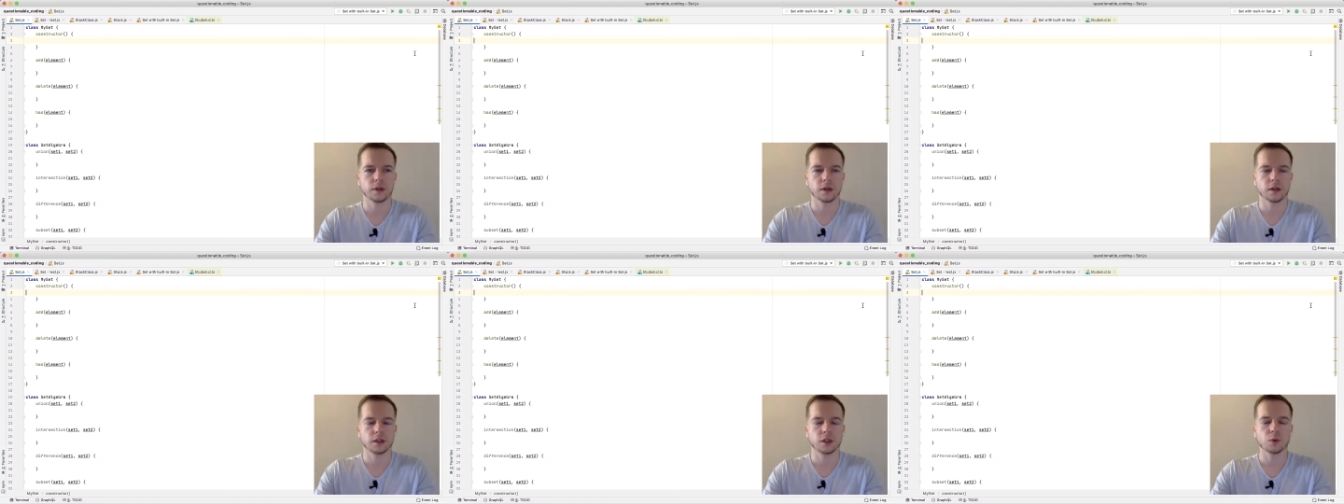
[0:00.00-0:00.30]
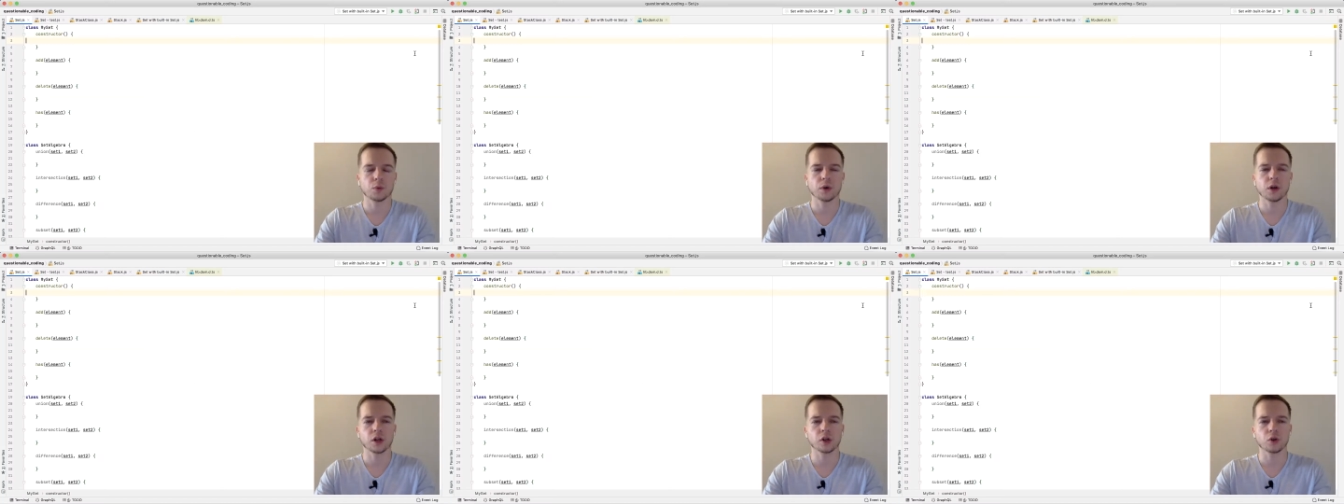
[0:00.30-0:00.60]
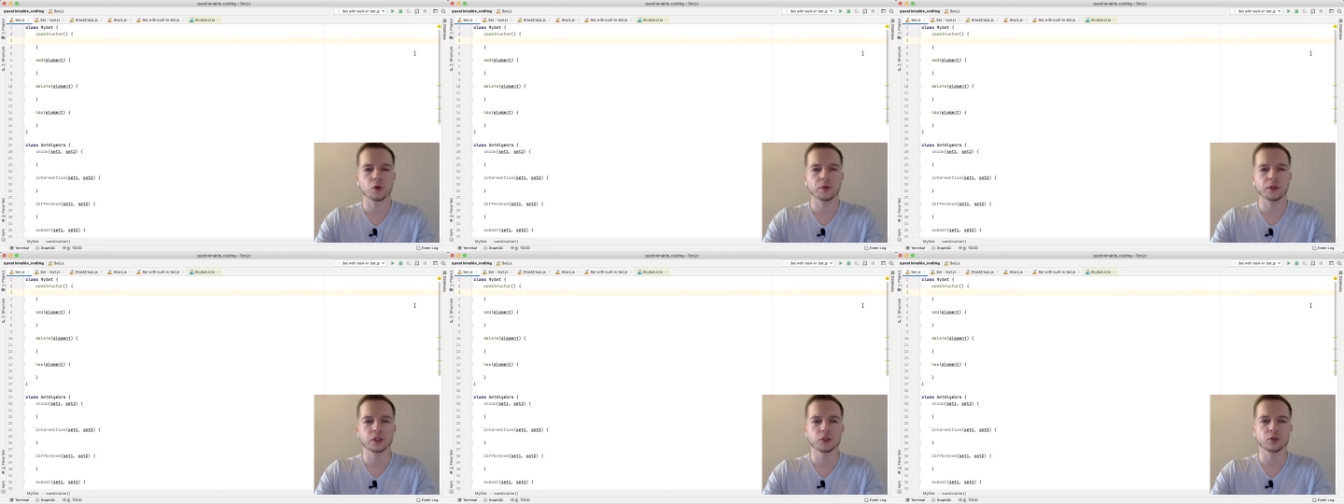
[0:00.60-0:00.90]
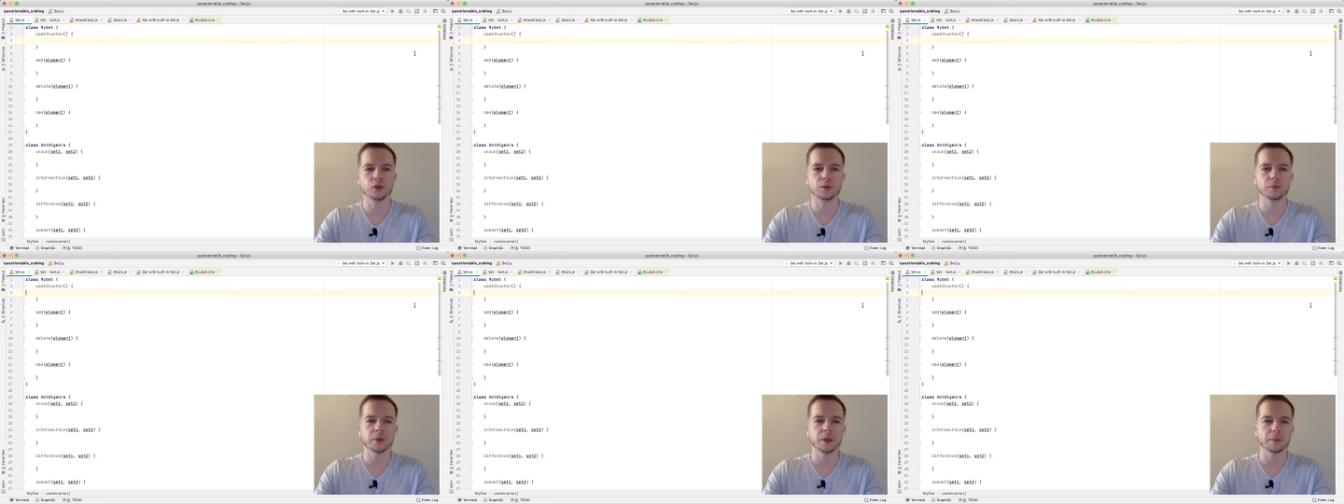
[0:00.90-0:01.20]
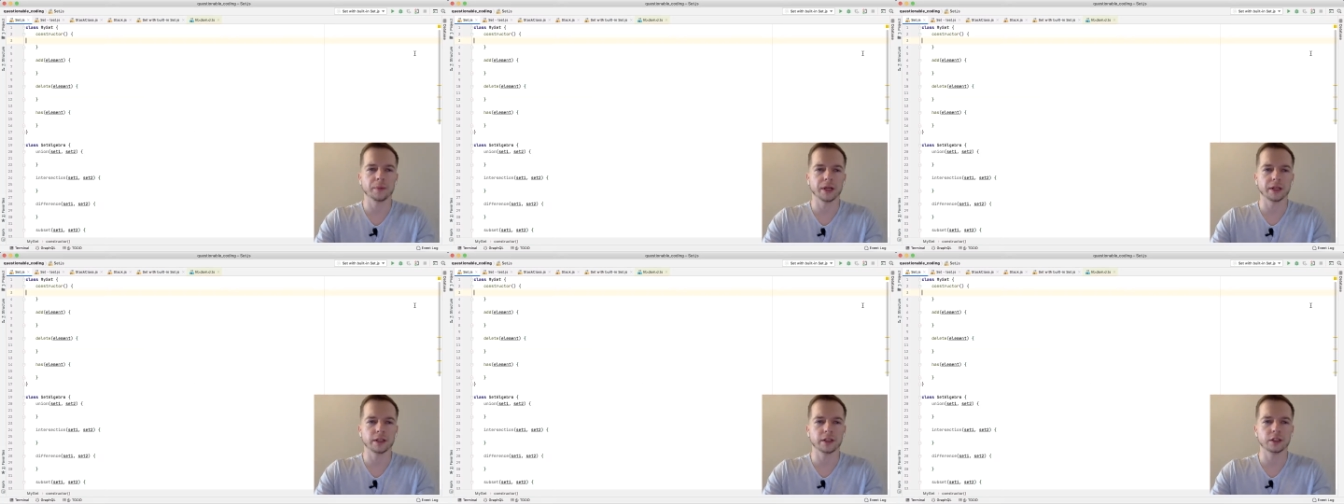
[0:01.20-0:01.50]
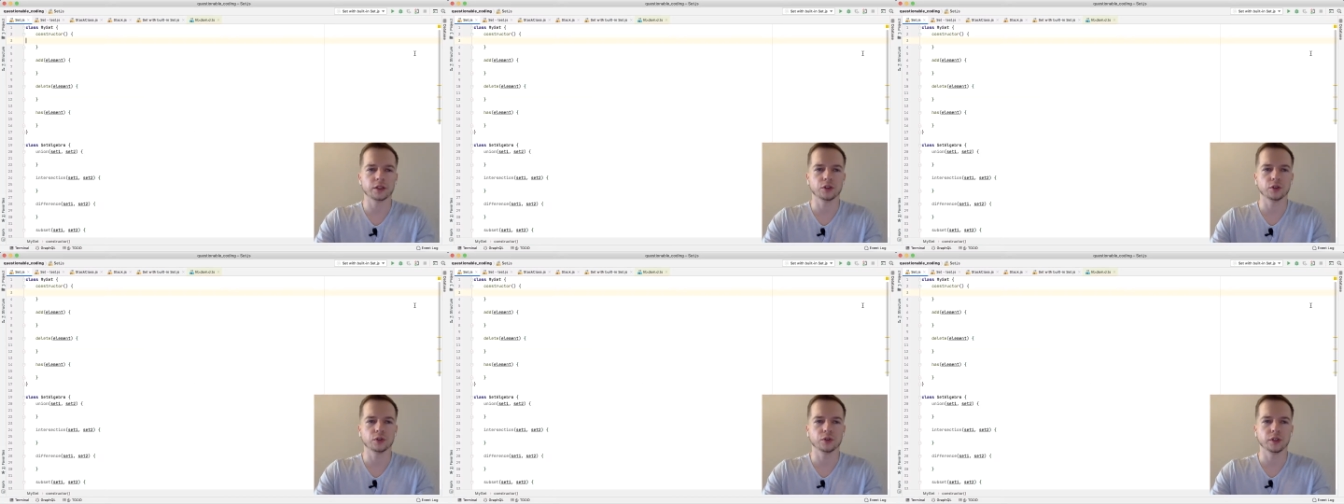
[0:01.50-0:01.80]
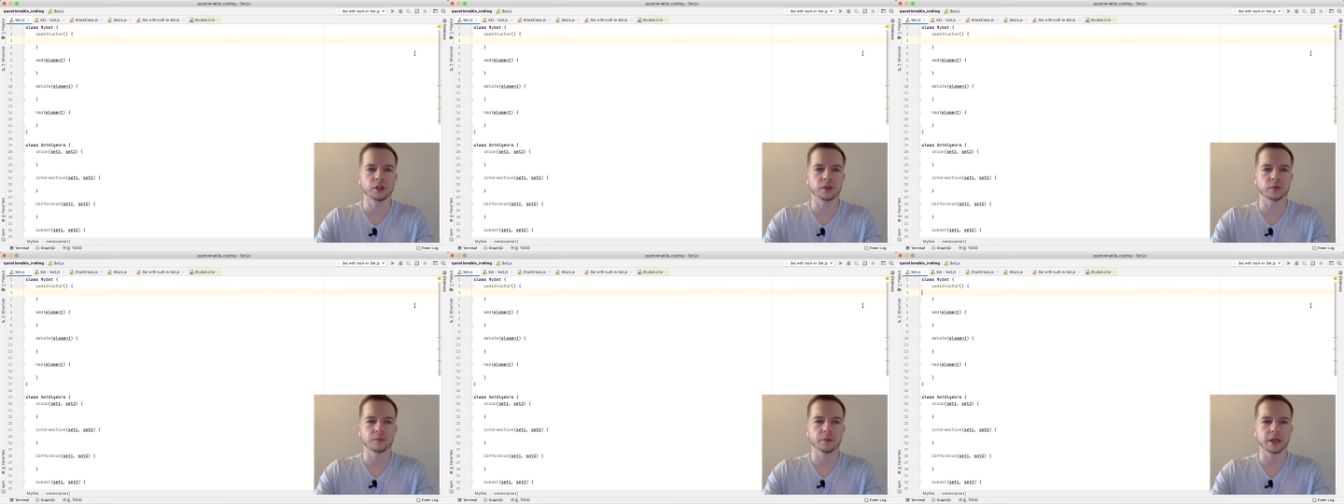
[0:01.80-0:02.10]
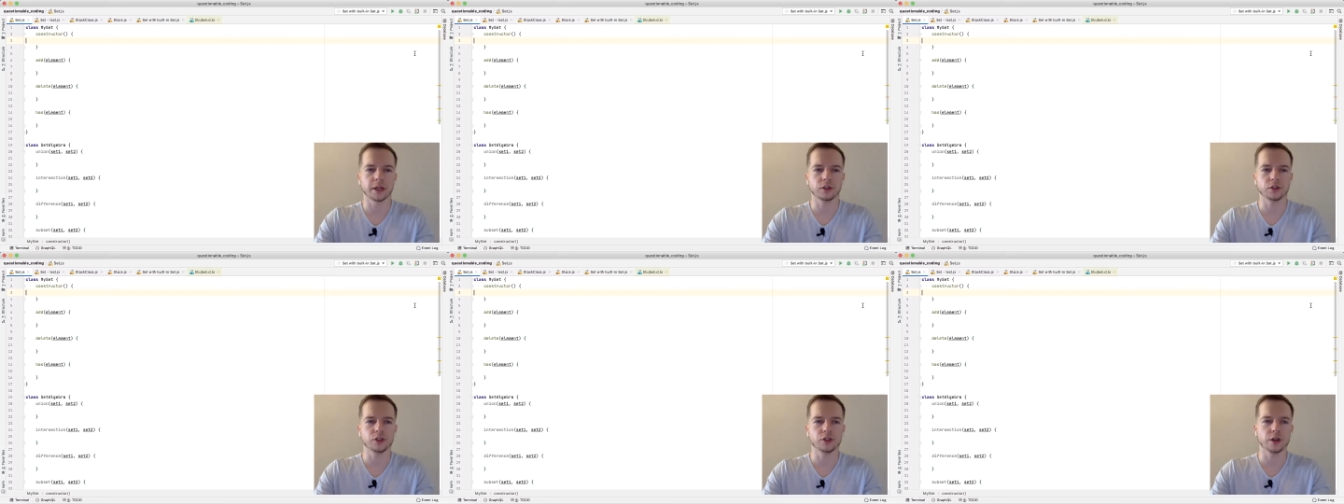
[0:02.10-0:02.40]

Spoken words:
Now we're going to implement it using plain